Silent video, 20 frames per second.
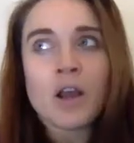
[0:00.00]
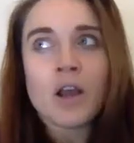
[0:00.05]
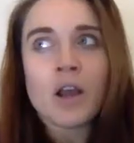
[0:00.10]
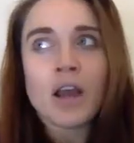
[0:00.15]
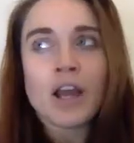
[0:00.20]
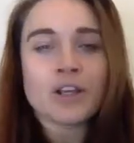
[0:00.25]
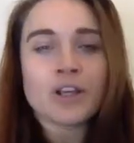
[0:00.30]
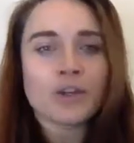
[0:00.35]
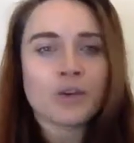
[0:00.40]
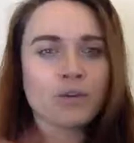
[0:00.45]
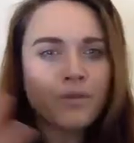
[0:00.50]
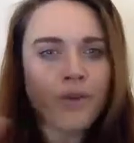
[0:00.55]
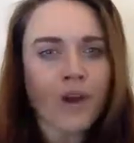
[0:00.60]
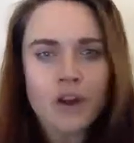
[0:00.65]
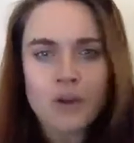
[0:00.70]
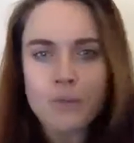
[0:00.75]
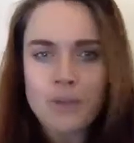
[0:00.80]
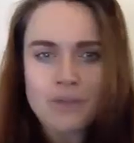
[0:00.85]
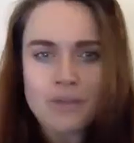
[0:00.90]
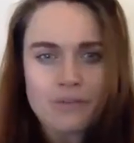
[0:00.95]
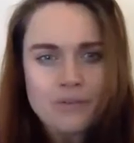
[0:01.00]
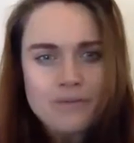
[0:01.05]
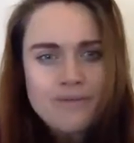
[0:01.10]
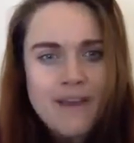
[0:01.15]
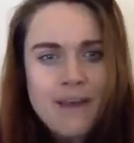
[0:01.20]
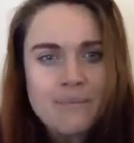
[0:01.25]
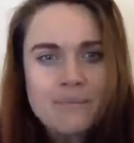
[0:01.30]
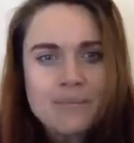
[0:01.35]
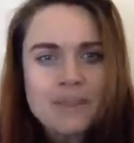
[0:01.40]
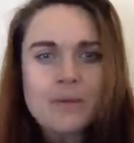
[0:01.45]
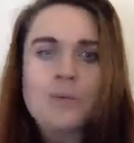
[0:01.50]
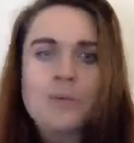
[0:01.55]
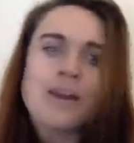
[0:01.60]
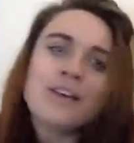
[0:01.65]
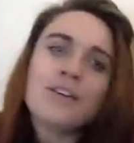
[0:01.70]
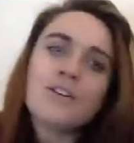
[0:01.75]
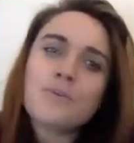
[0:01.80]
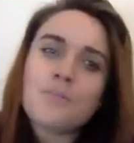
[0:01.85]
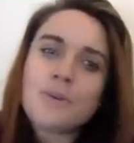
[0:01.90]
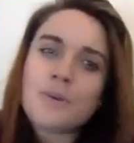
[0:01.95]
and you're far away from family,
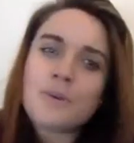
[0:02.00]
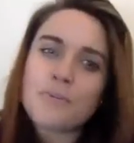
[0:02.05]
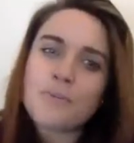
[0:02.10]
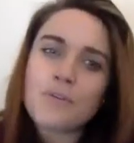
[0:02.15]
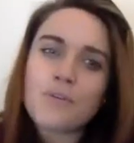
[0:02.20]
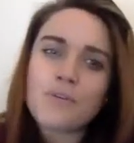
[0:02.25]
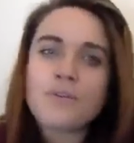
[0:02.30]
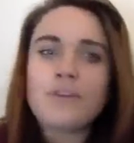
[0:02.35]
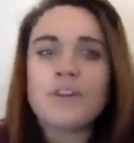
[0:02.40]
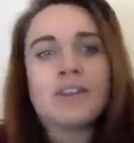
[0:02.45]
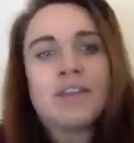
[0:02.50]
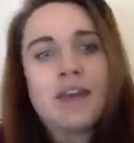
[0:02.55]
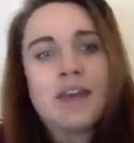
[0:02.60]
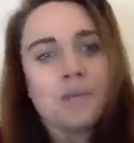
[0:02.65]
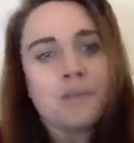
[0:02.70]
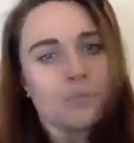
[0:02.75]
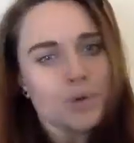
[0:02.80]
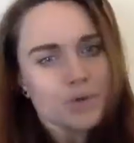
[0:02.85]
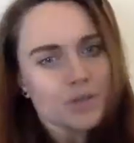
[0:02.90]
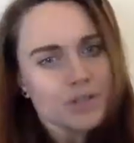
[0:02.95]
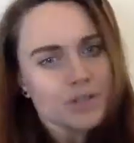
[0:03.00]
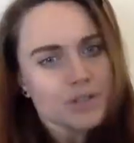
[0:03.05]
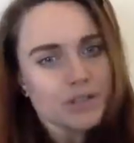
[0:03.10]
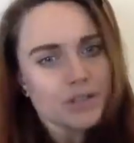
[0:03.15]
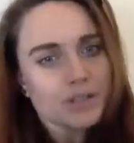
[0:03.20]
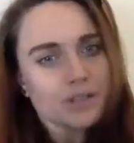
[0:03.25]
when do people feel that most?